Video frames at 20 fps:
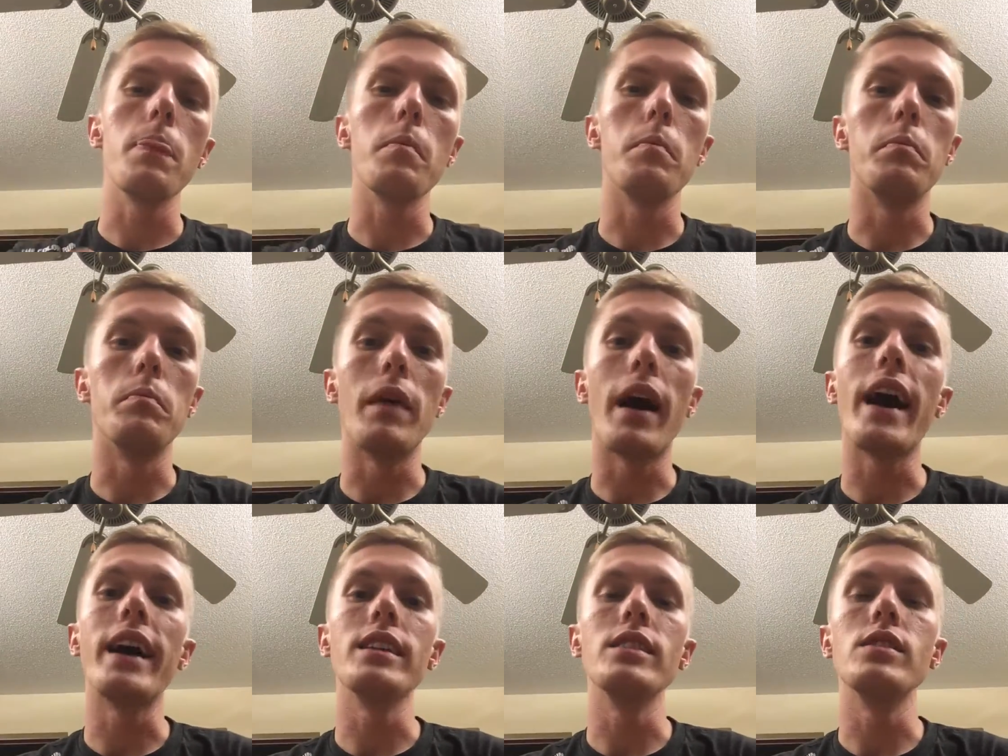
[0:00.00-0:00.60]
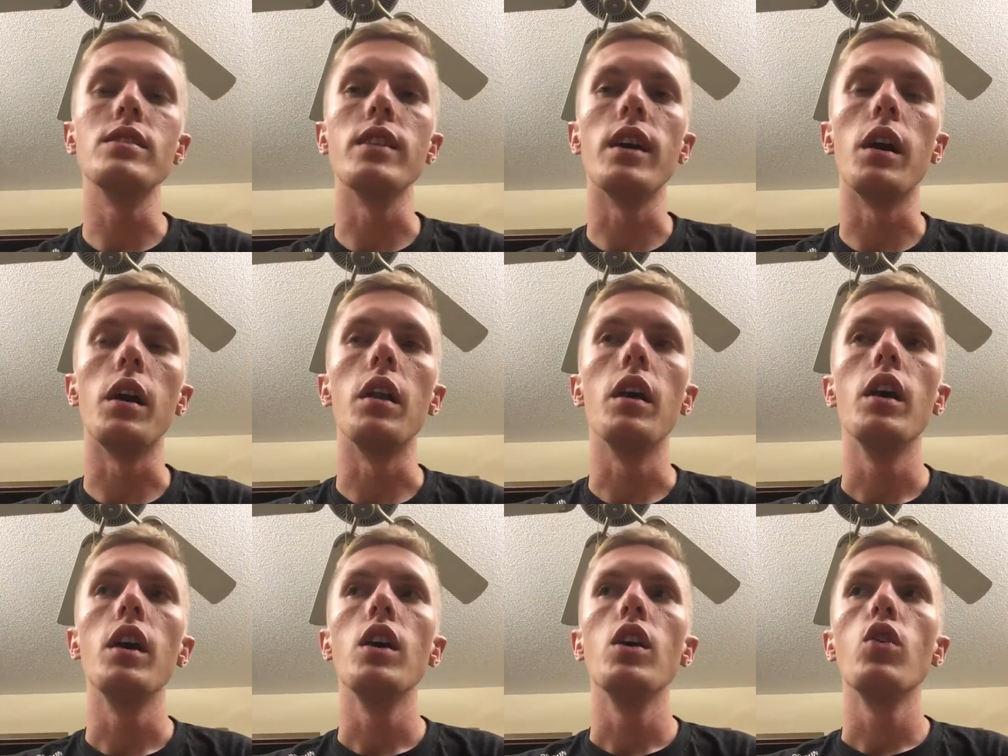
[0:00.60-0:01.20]
mindset.
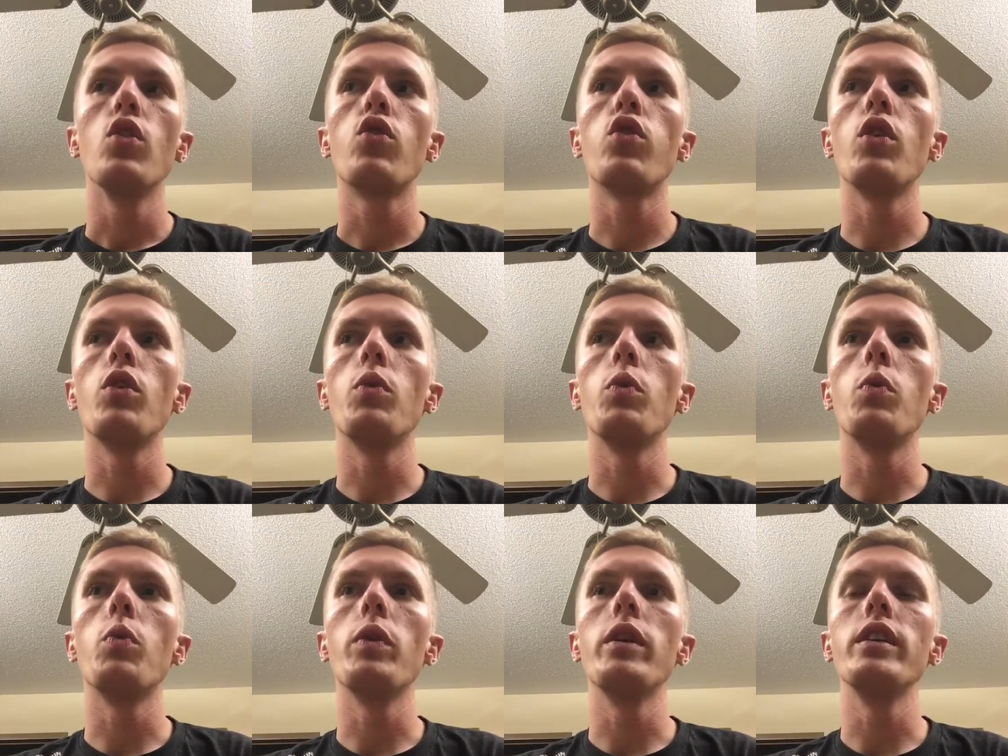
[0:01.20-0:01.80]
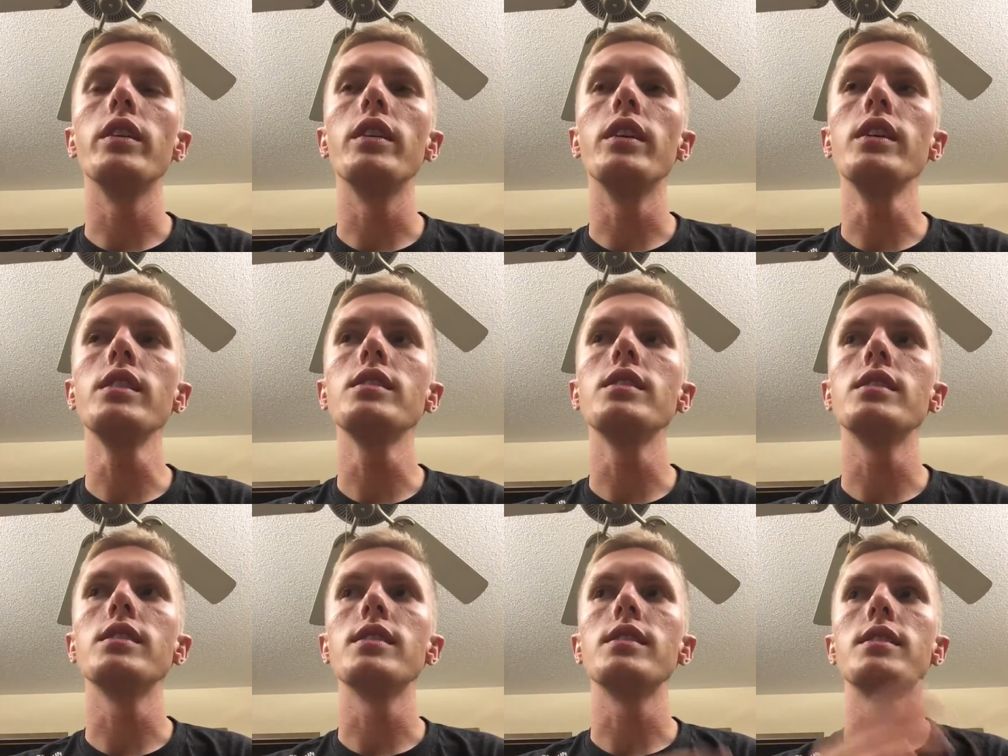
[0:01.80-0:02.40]
So what it
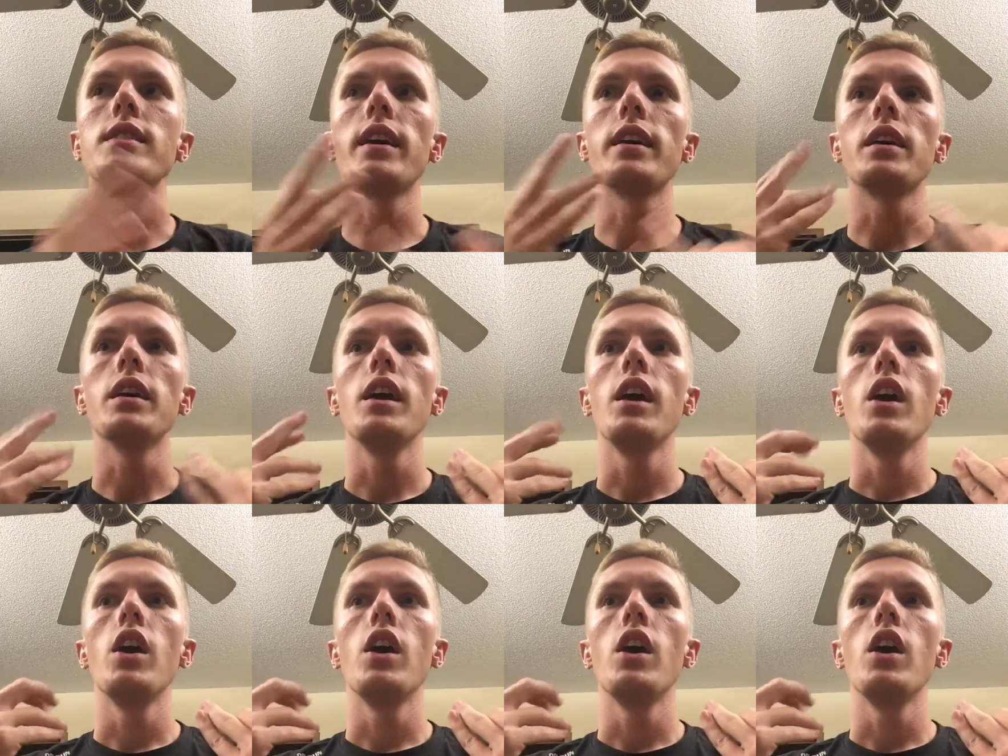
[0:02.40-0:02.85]
is like